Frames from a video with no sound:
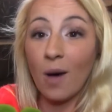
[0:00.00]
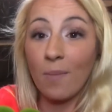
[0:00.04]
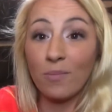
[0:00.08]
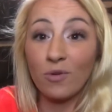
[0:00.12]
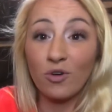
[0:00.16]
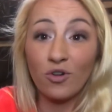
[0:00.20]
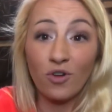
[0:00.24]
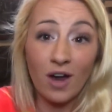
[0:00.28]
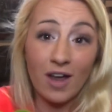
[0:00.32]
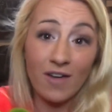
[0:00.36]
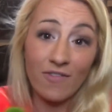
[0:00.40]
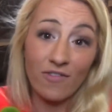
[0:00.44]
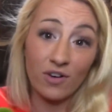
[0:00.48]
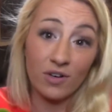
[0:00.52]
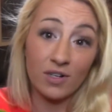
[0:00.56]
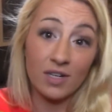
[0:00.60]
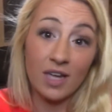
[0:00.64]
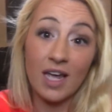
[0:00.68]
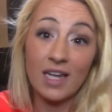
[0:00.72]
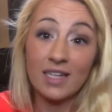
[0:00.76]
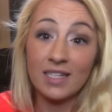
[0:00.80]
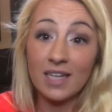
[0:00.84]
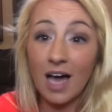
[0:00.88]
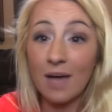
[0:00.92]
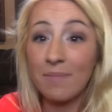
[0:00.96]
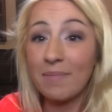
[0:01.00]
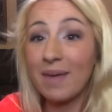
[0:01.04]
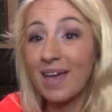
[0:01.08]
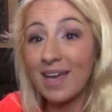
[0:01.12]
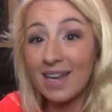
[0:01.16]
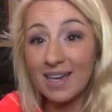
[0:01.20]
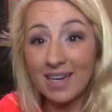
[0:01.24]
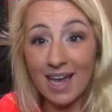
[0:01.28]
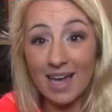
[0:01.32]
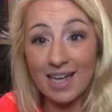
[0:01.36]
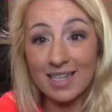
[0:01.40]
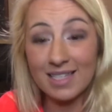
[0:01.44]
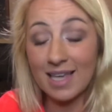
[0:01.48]
great for daytime
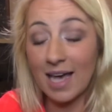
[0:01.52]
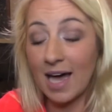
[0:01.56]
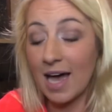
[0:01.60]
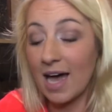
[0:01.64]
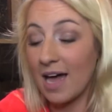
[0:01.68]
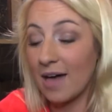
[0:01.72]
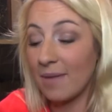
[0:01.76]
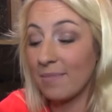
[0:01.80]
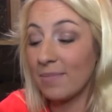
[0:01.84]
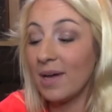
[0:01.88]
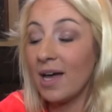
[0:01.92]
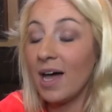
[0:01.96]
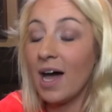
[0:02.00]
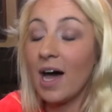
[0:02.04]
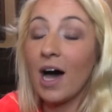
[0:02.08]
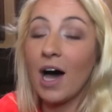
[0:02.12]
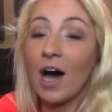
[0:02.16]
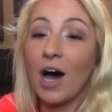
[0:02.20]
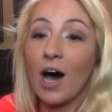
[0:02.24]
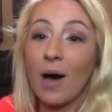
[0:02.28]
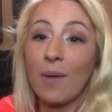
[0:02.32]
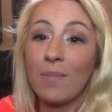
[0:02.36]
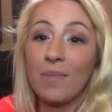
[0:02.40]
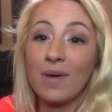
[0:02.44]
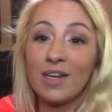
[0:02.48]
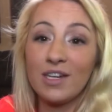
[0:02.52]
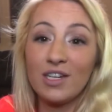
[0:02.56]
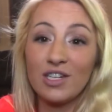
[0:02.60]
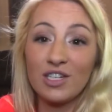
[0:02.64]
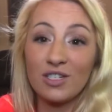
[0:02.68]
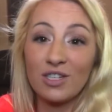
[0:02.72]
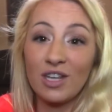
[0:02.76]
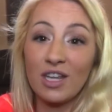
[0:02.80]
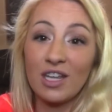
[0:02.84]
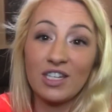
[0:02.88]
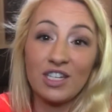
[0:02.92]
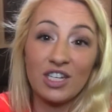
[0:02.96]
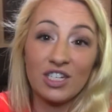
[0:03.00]
and nighttime, and
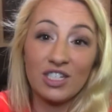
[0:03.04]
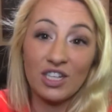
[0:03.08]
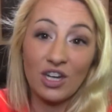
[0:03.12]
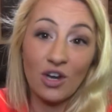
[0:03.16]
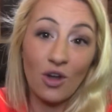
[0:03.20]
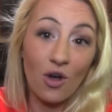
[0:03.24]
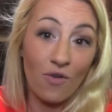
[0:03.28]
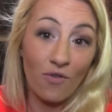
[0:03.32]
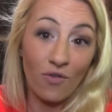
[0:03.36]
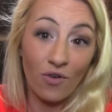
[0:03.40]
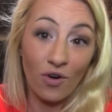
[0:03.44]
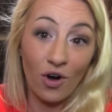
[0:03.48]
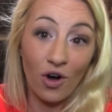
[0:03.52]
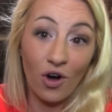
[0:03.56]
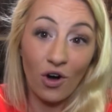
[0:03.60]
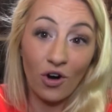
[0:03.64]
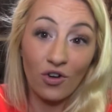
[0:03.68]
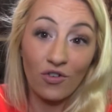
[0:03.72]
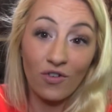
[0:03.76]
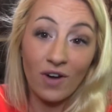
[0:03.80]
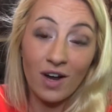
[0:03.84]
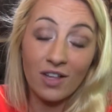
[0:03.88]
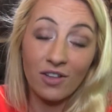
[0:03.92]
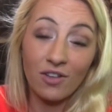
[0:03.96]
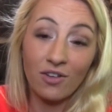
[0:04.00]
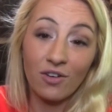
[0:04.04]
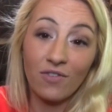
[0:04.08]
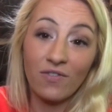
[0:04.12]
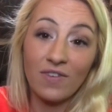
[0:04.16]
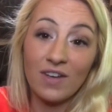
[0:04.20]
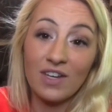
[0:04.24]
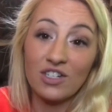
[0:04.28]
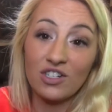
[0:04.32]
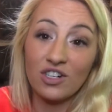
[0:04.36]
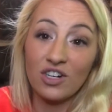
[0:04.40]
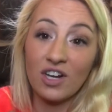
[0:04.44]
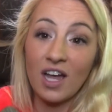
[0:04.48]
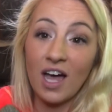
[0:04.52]
just an overall great little
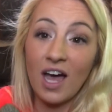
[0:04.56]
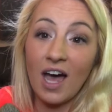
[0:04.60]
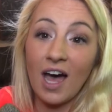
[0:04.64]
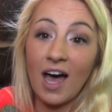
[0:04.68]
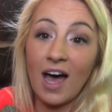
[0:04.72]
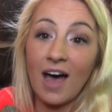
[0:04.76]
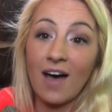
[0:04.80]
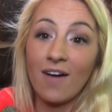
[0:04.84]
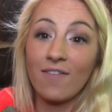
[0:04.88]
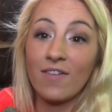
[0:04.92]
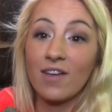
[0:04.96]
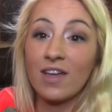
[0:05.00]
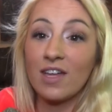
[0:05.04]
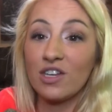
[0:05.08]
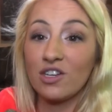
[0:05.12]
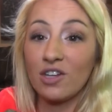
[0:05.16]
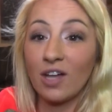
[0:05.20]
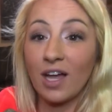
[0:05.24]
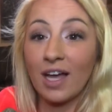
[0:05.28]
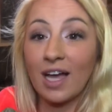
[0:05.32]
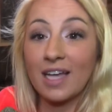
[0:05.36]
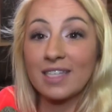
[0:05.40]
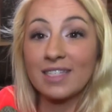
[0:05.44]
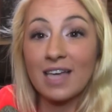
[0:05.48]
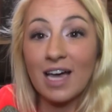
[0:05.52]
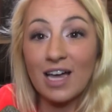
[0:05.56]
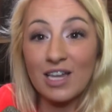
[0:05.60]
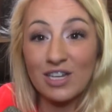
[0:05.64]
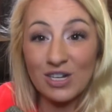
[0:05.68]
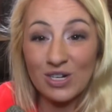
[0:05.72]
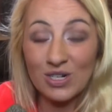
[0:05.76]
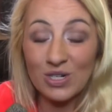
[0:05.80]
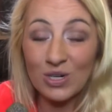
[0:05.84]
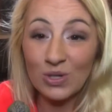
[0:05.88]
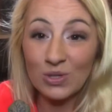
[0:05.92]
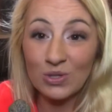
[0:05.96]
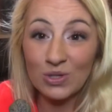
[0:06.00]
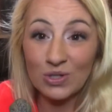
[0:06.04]
feature to have. And like I said, your
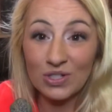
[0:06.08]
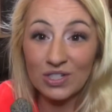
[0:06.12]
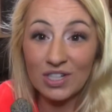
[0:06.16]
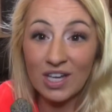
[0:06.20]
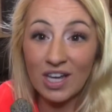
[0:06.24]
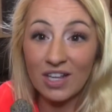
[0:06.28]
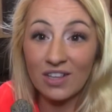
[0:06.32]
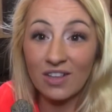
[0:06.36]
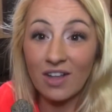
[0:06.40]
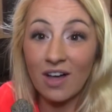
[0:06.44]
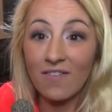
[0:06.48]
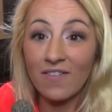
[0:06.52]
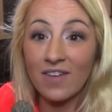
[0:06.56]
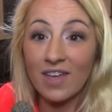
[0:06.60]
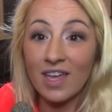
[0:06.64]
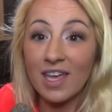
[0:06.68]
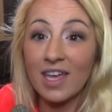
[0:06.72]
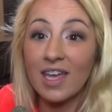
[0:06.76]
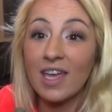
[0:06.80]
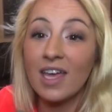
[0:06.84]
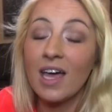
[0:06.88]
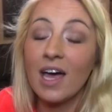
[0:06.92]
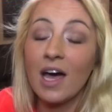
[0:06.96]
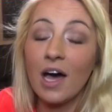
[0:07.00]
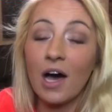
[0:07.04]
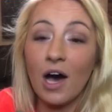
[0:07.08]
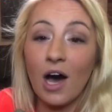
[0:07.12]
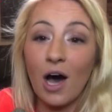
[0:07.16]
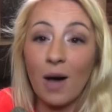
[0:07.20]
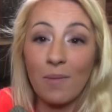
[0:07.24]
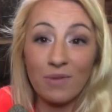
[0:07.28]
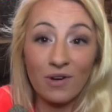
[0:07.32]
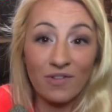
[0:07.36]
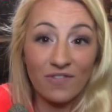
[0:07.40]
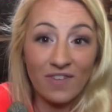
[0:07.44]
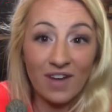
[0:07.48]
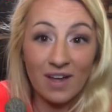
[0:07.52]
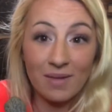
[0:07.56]
children's gonna love it,
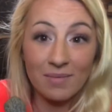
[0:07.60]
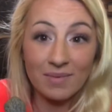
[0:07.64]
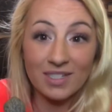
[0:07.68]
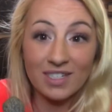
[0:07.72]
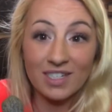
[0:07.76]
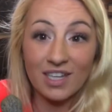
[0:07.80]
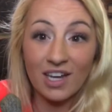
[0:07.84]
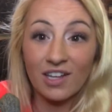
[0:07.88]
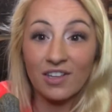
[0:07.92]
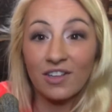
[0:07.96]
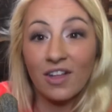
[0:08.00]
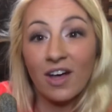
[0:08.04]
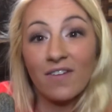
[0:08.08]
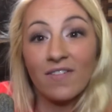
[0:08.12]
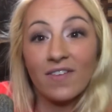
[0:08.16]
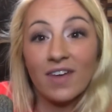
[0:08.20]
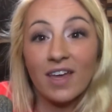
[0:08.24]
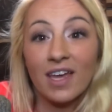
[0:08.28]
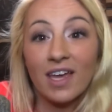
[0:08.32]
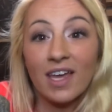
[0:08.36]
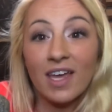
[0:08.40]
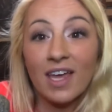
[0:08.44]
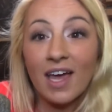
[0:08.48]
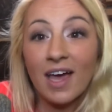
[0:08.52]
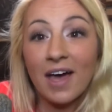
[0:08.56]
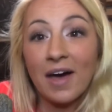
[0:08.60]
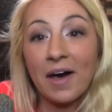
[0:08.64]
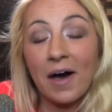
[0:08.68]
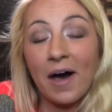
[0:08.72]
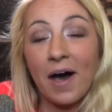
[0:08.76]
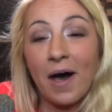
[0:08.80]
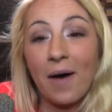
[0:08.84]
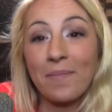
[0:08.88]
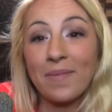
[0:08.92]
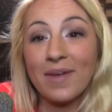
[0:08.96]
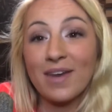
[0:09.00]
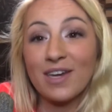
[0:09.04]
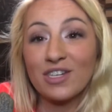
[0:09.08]
your family's gonna love it,
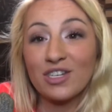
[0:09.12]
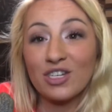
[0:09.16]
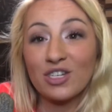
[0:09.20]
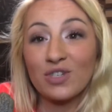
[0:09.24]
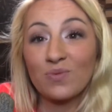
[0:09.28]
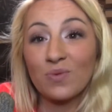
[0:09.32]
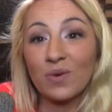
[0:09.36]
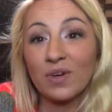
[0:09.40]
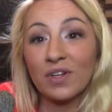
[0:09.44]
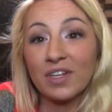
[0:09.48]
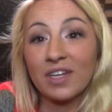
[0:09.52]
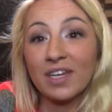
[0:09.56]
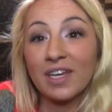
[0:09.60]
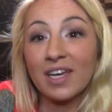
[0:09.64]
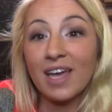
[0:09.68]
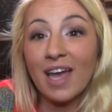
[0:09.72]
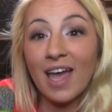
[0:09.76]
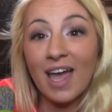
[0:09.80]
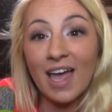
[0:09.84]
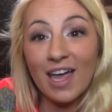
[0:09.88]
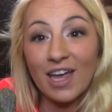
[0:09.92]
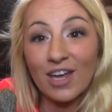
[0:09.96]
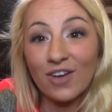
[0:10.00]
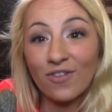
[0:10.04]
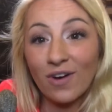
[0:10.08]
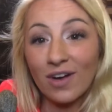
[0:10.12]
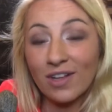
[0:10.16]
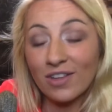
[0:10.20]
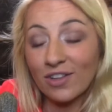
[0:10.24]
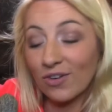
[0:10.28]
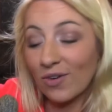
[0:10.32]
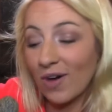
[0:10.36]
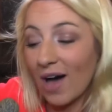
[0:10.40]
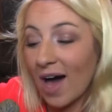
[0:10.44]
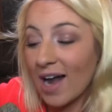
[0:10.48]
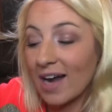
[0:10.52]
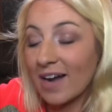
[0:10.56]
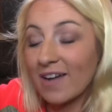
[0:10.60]
and it's just really a great
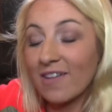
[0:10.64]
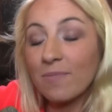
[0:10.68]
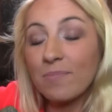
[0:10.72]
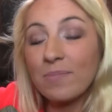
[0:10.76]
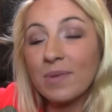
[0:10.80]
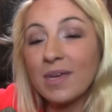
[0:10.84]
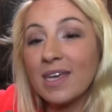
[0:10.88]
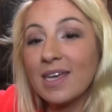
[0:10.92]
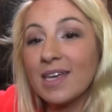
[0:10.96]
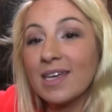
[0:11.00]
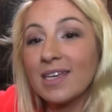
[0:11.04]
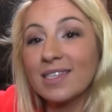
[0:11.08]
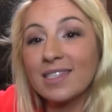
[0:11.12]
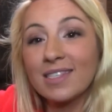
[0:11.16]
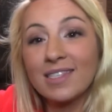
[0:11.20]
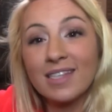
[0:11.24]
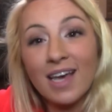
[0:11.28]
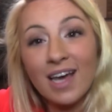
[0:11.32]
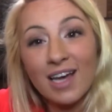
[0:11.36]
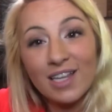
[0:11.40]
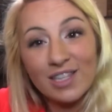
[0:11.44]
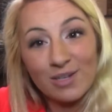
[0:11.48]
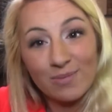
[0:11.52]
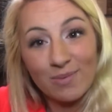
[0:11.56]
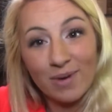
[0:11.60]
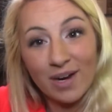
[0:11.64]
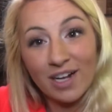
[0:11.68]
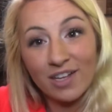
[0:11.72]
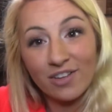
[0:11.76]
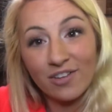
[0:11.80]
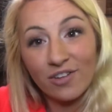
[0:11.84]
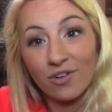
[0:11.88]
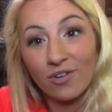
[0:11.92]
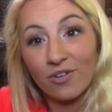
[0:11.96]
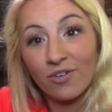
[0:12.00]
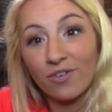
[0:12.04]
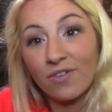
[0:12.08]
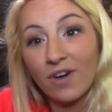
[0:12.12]
little additive piece to bring a
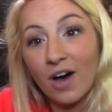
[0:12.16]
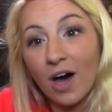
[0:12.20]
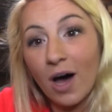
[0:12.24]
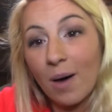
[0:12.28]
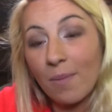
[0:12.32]
little